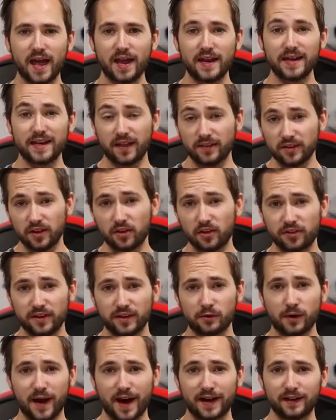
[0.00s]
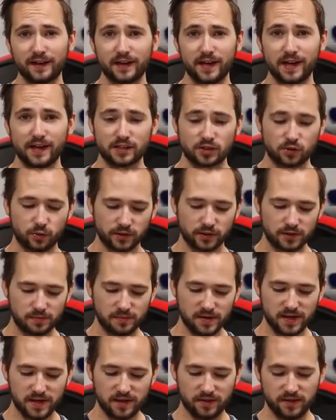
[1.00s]
Now the other thing we're adding is going to
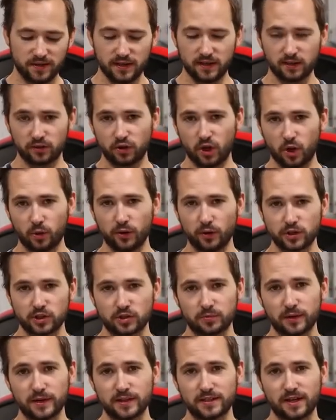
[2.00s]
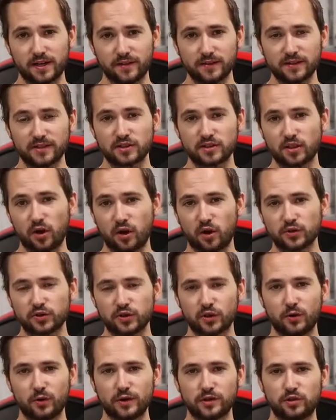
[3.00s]
be the lowering springs. Now this is
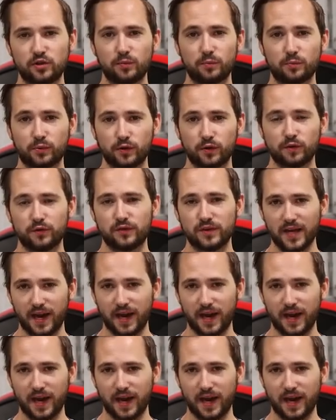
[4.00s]
also going to improve the